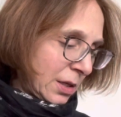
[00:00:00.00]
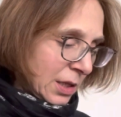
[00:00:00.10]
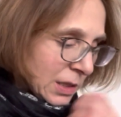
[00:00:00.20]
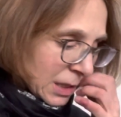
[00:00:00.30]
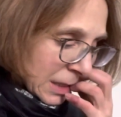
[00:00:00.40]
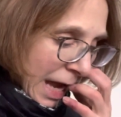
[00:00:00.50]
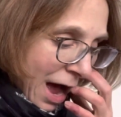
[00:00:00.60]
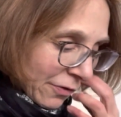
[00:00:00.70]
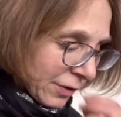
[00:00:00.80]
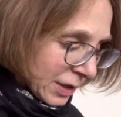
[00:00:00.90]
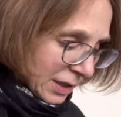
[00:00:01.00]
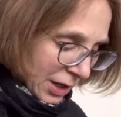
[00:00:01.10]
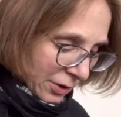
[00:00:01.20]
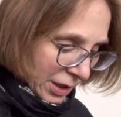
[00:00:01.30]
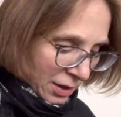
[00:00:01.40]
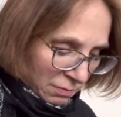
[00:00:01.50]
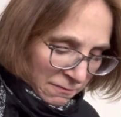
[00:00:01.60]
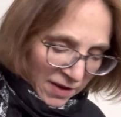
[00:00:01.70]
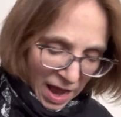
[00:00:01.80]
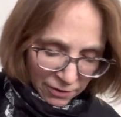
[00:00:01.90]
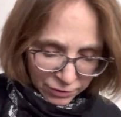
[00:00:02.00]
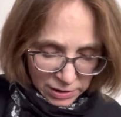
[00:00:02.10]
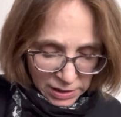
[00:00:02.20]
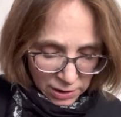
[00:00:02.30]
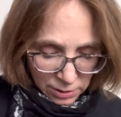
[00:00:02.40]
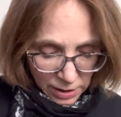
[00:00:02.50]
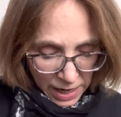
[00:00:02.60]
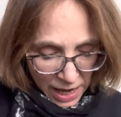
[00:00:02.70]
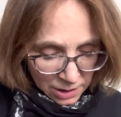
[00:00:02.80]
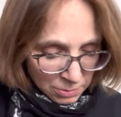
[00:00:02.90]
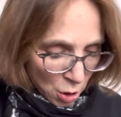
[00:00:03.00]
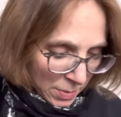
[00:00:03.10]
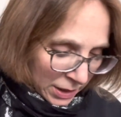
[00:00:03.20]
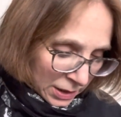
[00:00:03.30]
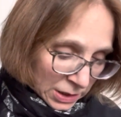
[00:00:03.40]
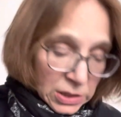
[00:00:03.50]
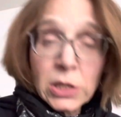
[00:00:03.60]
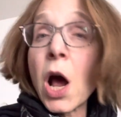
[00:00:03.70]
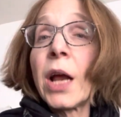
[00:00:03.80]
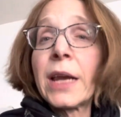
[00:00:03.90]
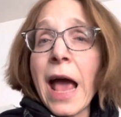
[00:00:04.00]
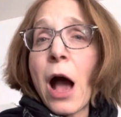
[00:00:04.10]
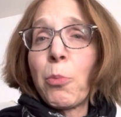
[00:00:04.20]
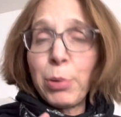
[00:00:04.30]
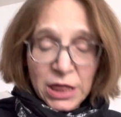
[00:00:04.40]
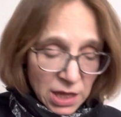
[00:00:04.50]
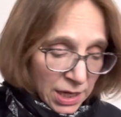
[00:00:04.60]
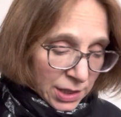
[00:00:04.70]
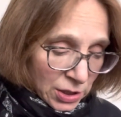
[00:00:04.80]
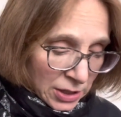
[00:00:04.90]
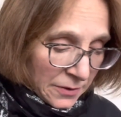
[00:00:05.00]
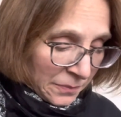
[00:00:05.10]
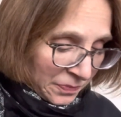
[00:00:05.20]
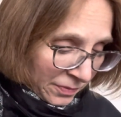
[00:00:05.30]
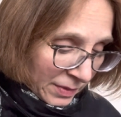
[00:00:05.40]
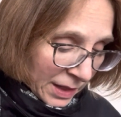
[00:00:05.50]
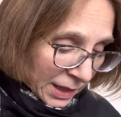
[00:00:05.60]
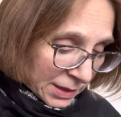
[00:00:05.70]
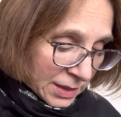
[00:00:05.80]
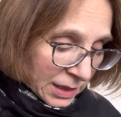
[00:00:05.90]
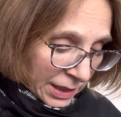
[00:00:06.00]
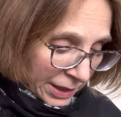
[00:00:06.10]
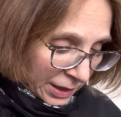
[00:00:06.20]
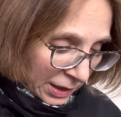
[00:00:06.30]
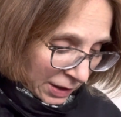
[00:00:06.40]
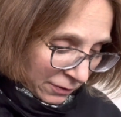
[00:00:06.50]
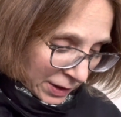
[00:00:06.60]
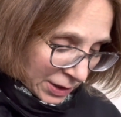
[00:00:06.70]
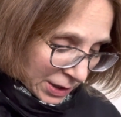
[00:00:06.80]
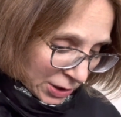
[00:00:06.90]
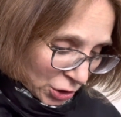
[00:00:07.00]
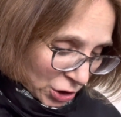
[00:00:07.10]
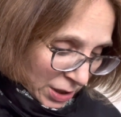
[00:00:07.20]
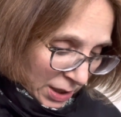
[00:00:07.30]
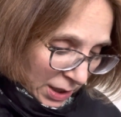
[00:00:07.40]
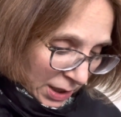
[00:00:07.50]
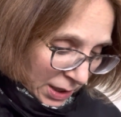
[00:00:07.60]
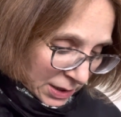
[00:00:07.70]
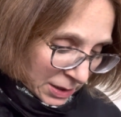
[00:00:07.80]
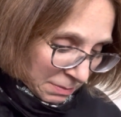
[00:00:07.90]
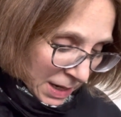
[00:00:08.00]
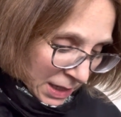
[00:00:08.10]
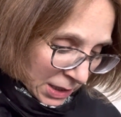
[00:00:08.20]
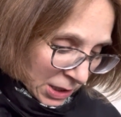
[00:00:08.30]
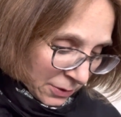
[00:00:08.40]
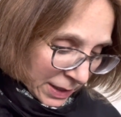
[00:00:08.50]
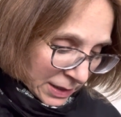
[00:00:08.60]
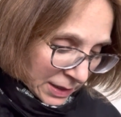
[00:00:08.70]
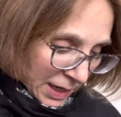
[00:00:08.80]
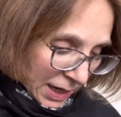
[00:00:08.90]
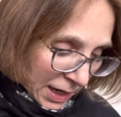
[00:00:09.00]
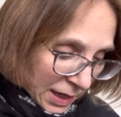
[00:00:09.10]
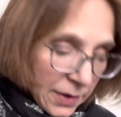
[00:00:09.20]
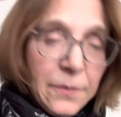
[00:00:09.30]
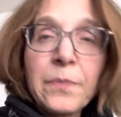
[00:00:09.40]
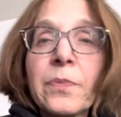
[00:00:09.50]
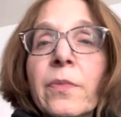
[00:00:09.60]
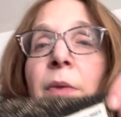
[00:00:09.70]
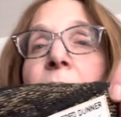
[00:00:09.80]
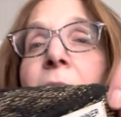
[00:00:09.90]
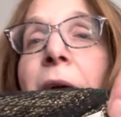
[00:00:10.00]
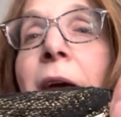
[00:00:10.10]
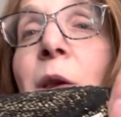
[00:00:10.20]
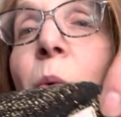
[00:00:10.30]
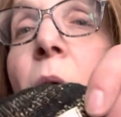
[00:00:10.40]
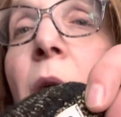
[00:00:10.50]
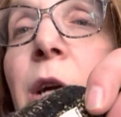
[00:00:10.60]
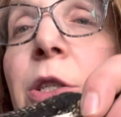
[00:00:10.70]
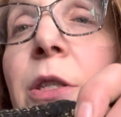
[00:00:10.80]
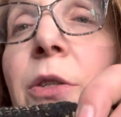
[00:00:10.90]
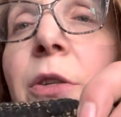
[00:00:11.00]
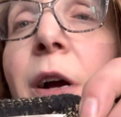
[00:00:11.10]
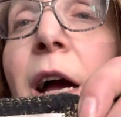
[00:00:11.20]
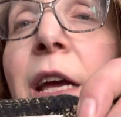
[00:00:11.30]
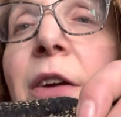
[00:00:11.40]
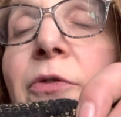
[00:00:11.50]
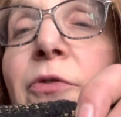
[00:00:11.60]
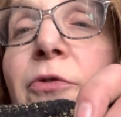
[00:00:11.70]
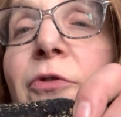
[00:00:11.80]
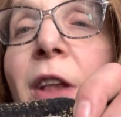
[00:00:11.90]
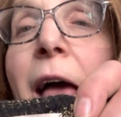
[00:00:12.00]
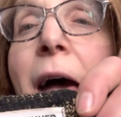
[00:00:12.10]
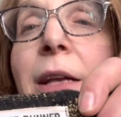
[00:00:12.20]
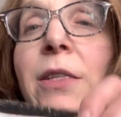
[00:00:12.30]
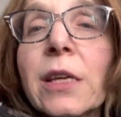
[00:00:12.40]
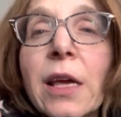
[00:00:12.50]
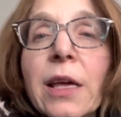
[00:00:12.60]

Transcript: This is Alfred Dunner. I know Alfred Dunner had a moment and it's not now, but this is clearly vintage. It's made in USA, hand wash, dry flat.